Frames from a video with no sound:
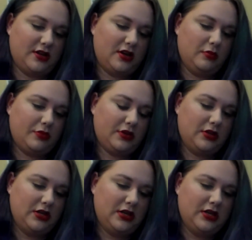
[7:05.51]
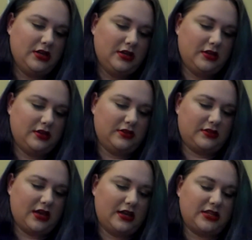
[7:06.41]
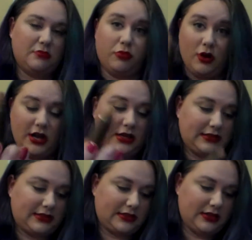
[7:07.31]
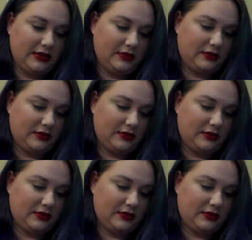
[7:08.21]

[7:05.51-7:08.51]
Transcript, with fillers: up is that it breaks.